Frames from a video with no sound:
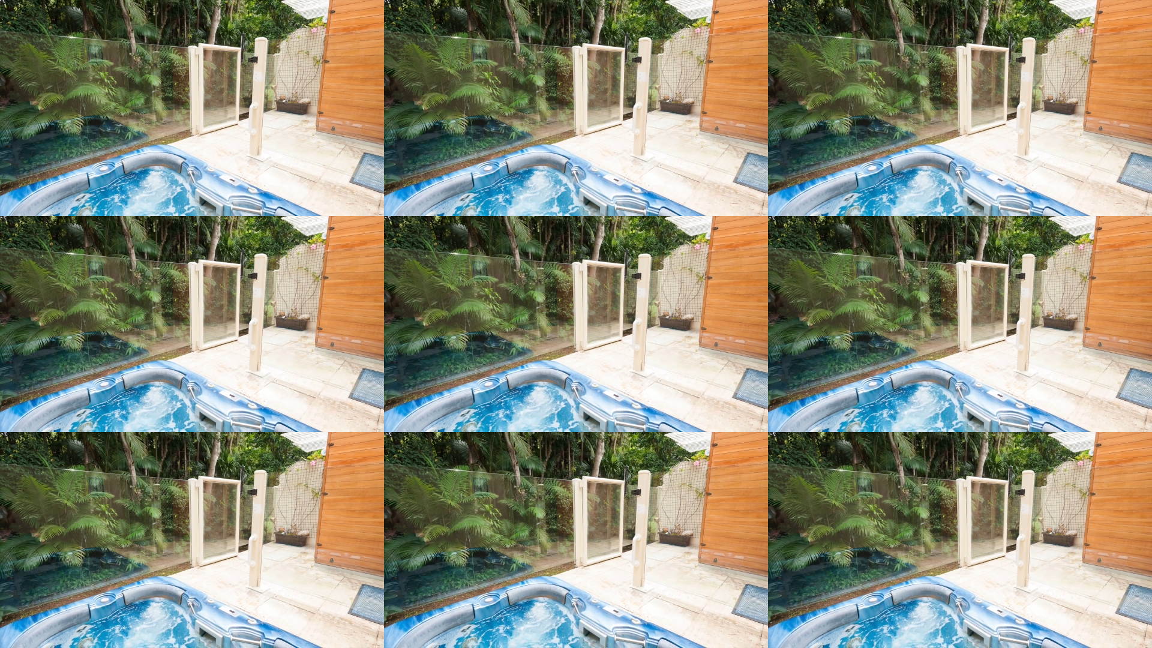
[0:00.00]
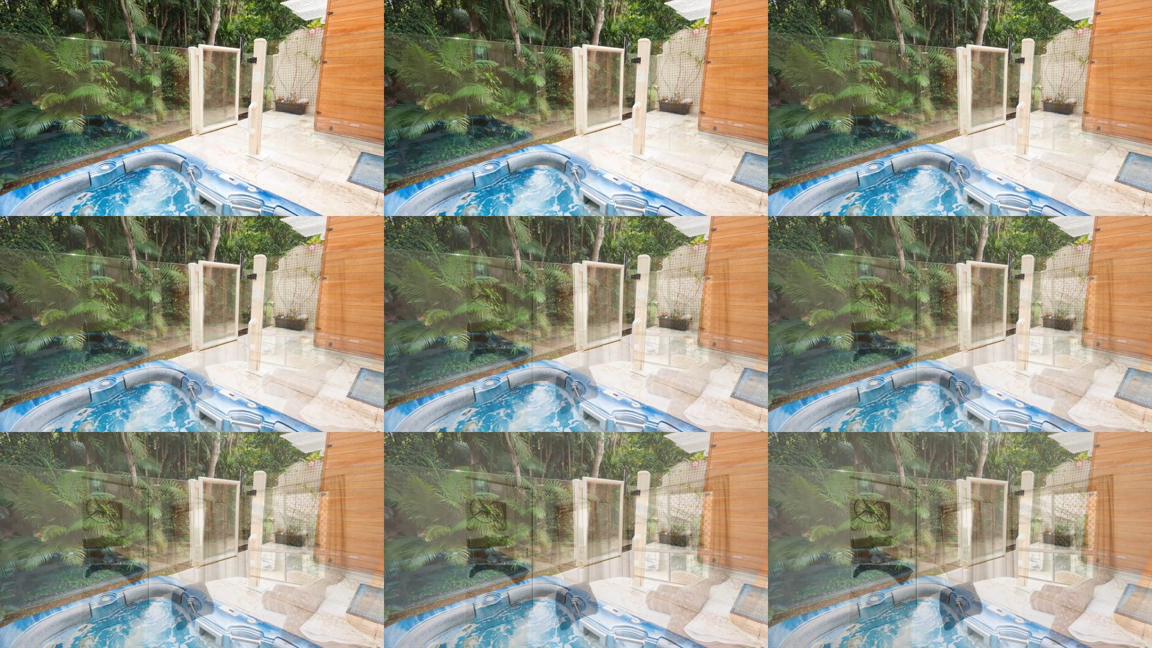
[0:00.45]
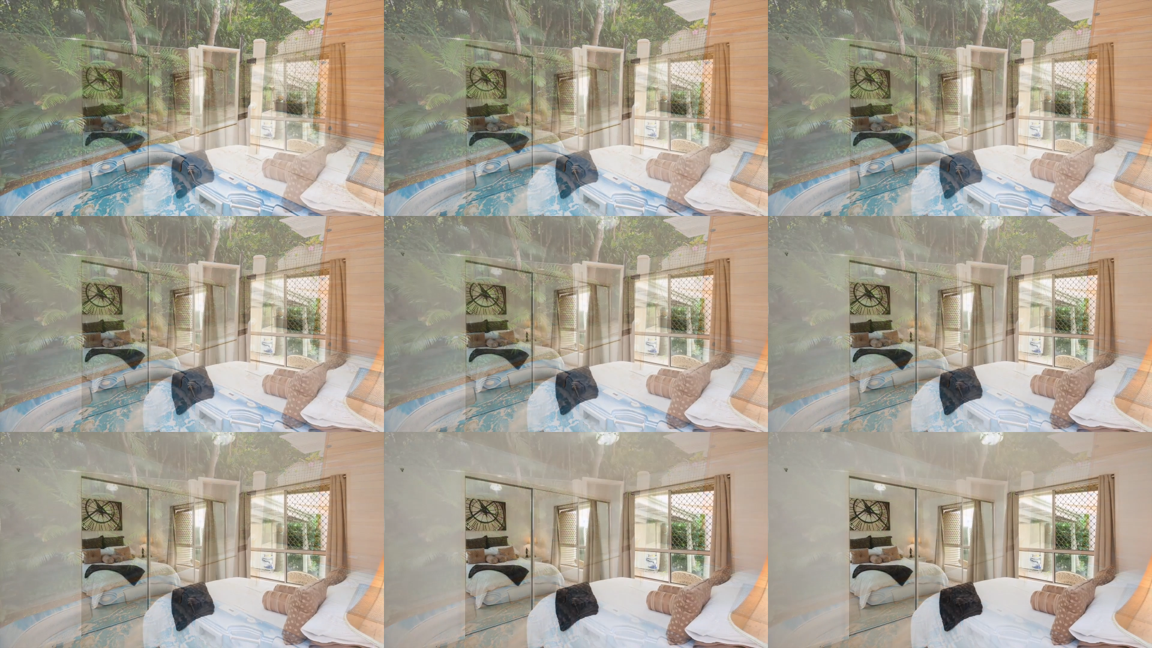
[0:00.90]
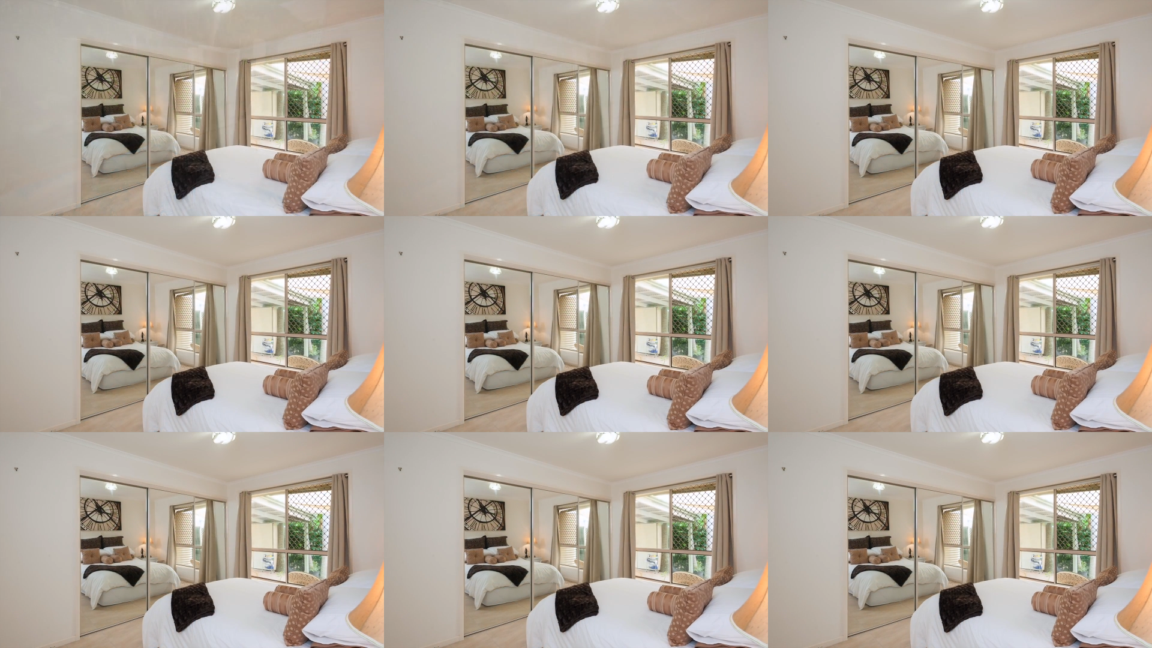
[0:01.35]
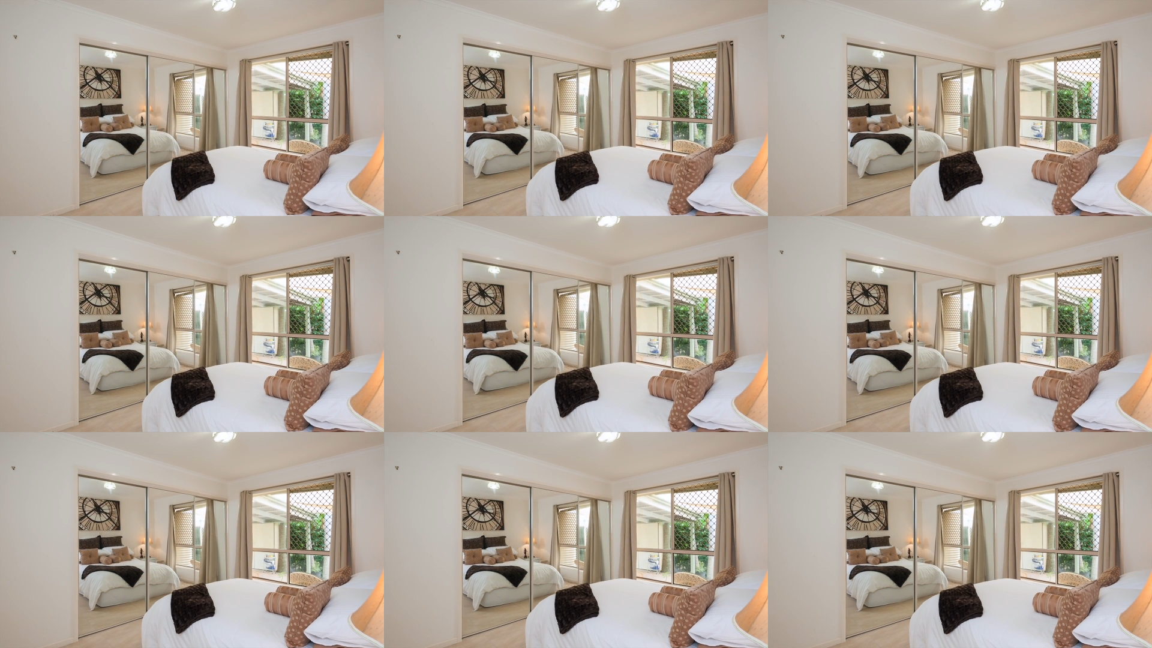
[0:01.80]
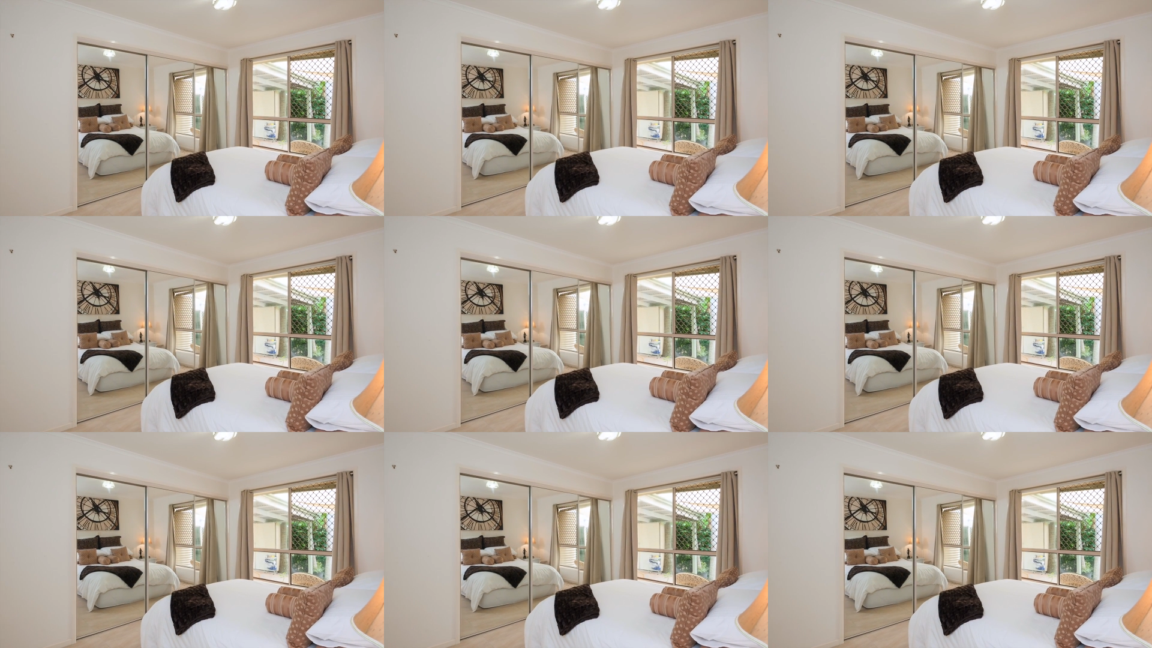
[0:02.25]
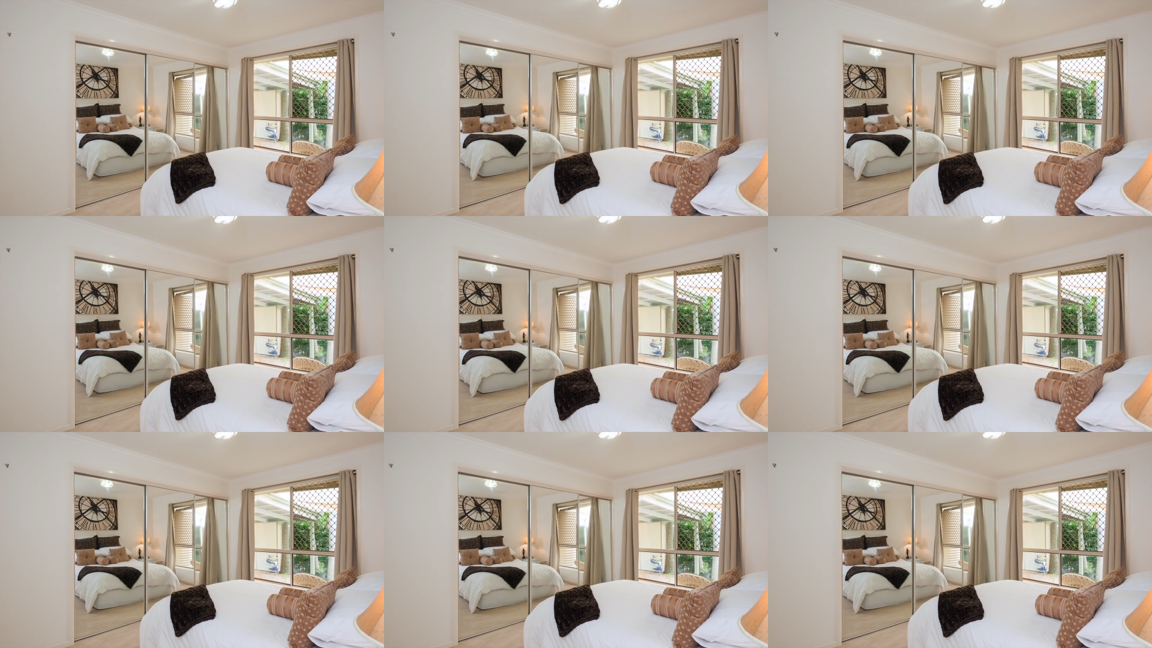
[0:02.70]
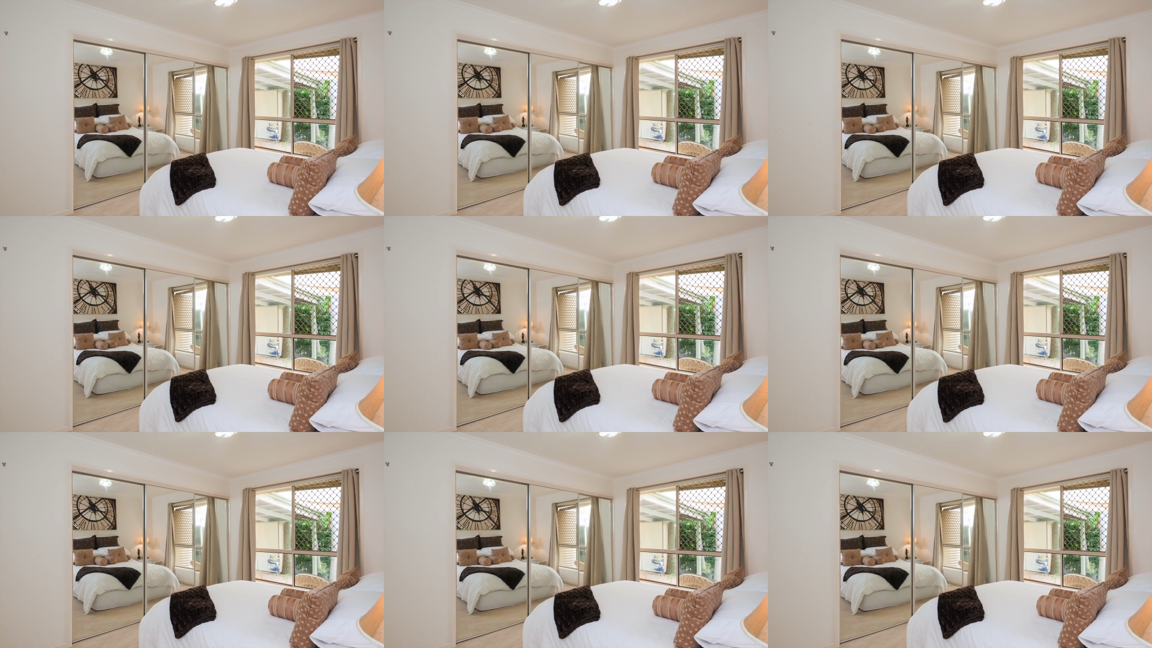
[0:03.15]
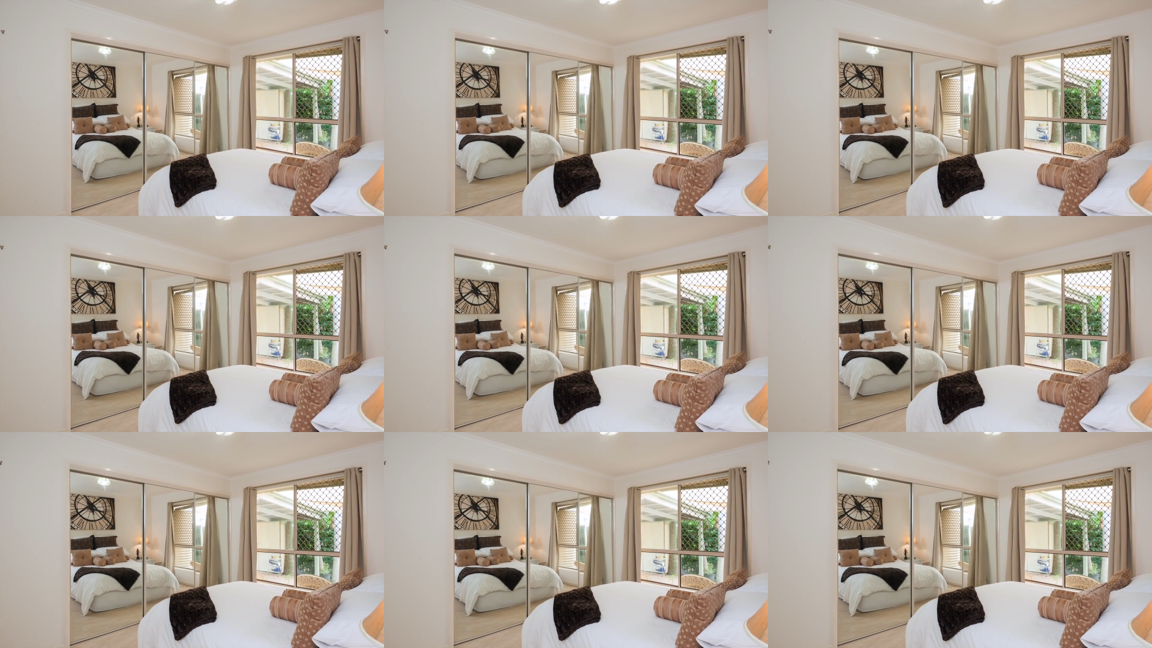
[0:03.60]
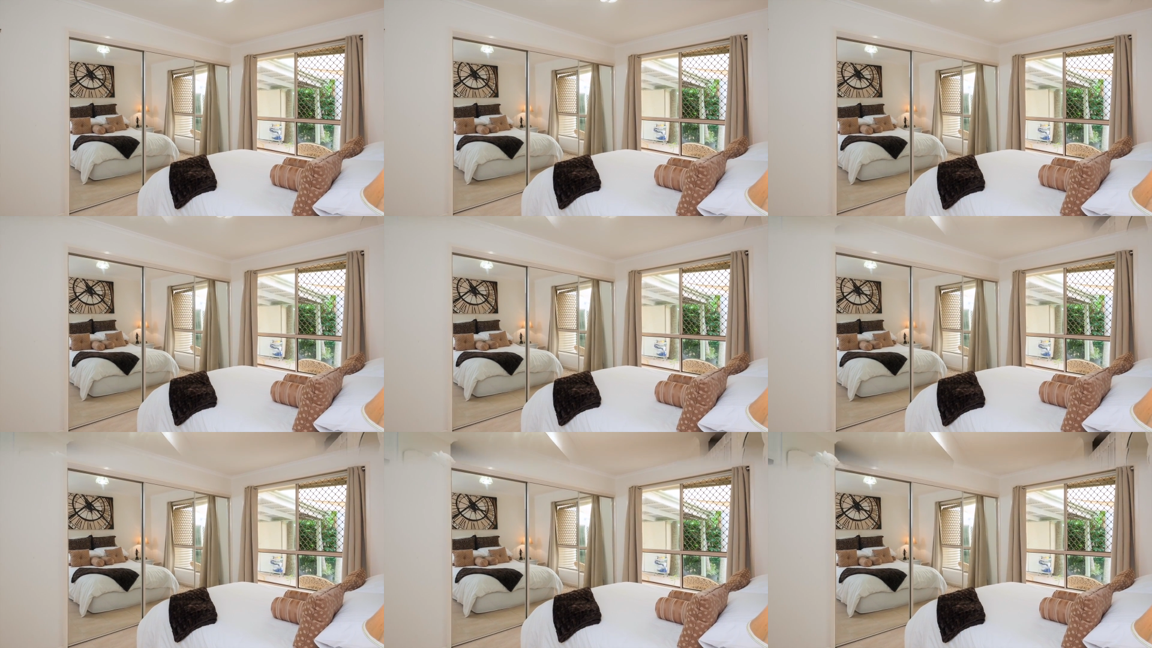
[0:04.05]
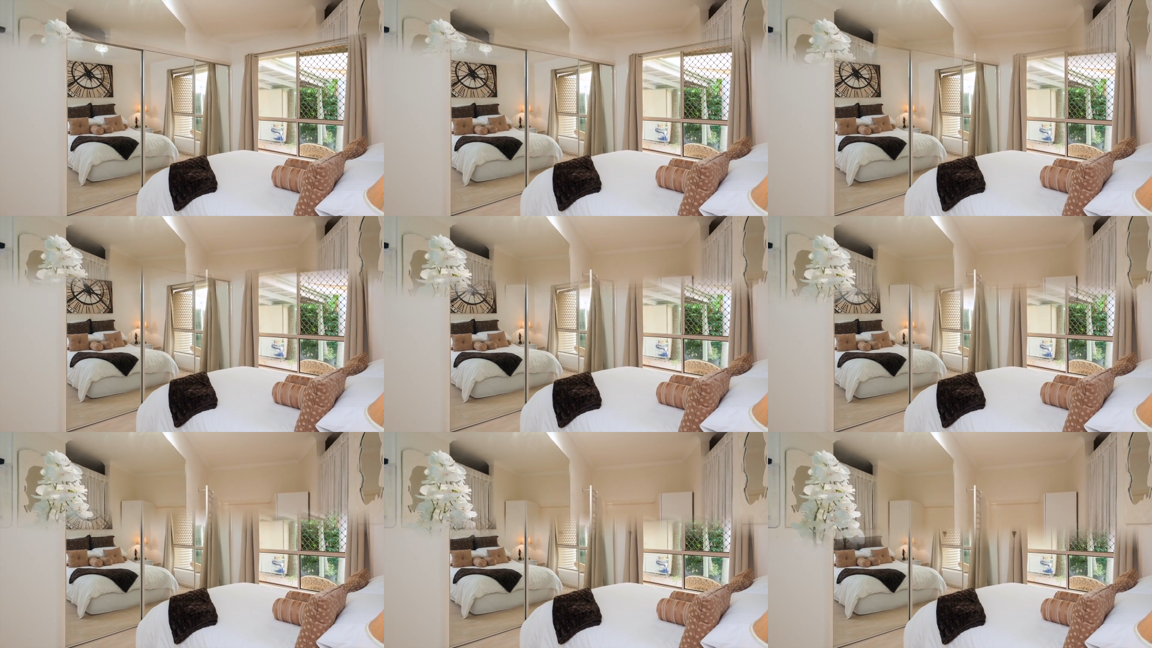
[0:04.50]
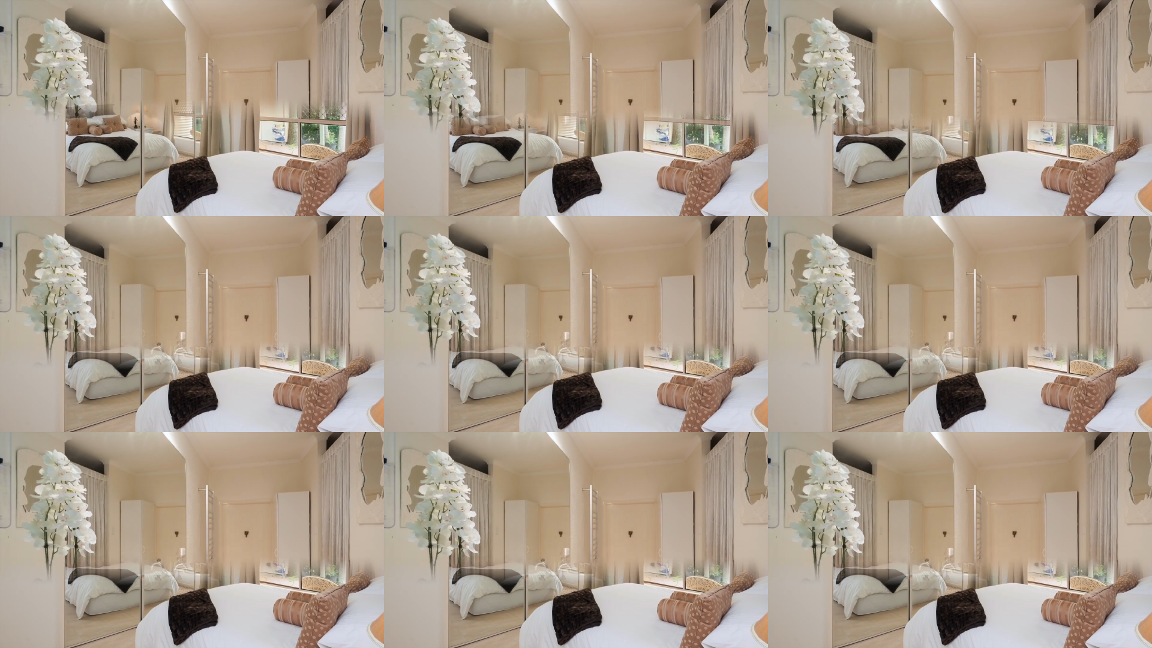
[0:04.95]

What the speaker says: Nobody's mouth can be seen.